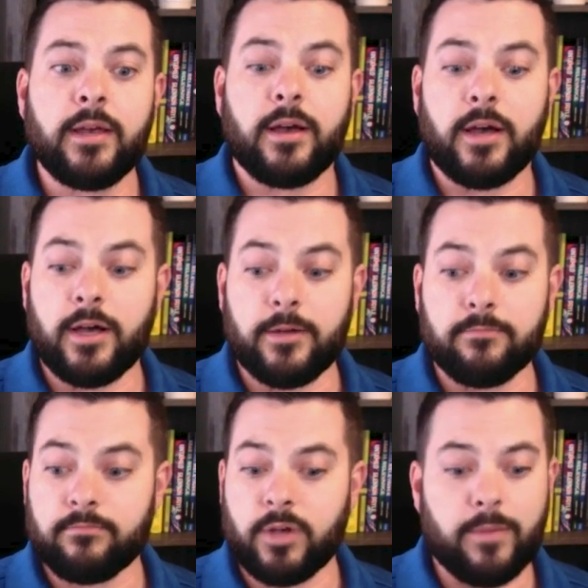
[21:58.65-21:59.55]

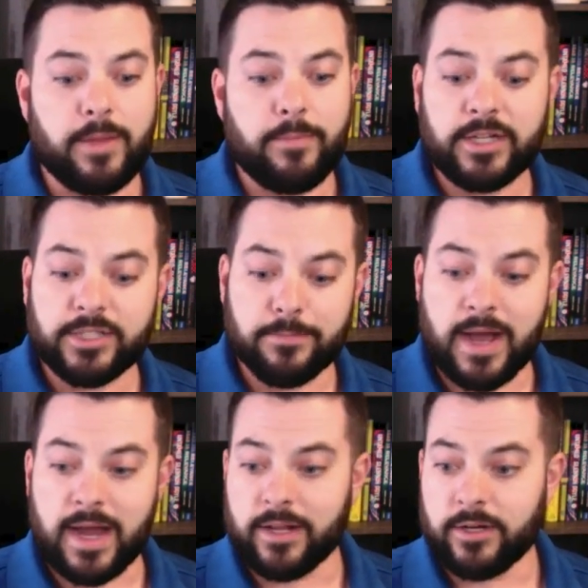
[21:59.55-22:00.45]
all my patient
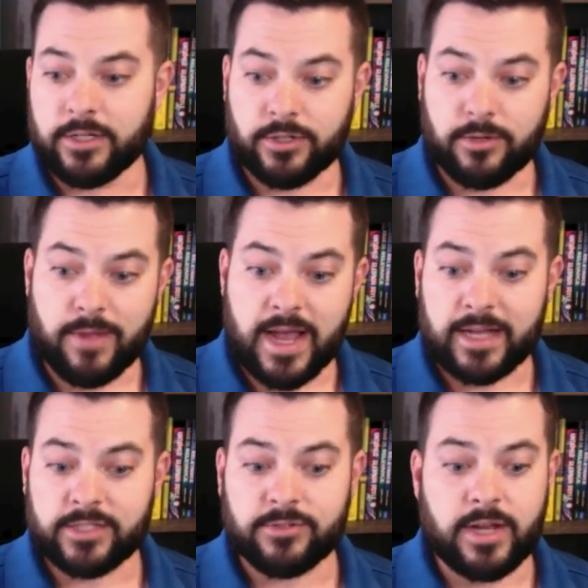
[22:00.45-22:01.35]
monitors or my
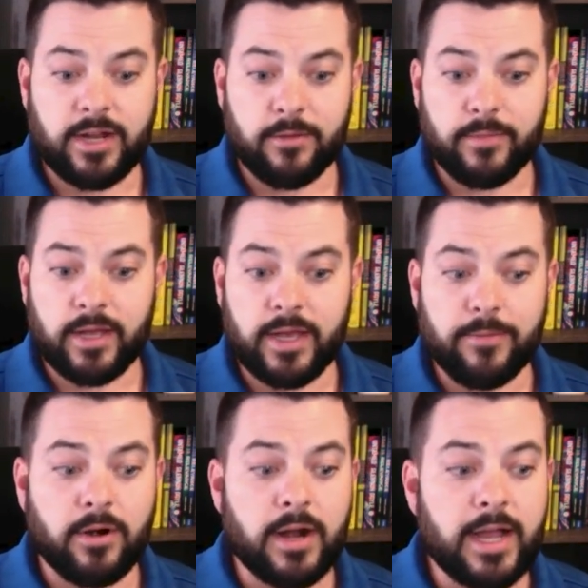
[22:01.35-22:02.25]
x-ray or my
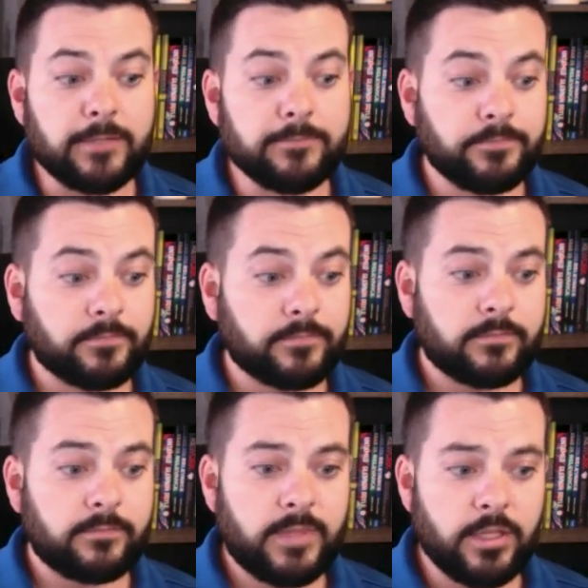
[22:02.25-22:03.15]
MRI.
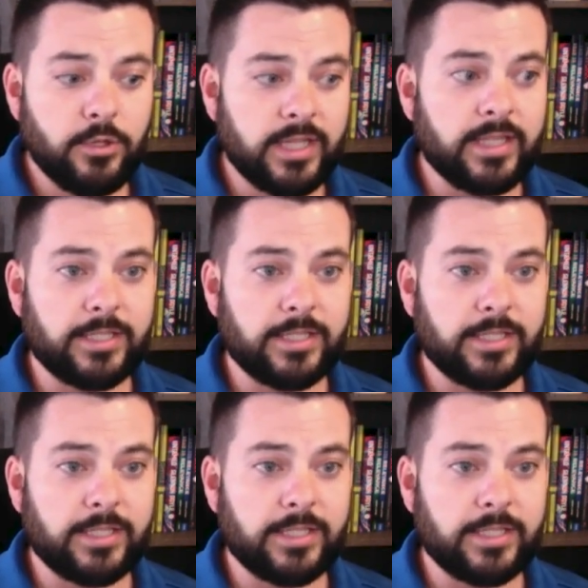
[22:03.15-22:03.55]
You get this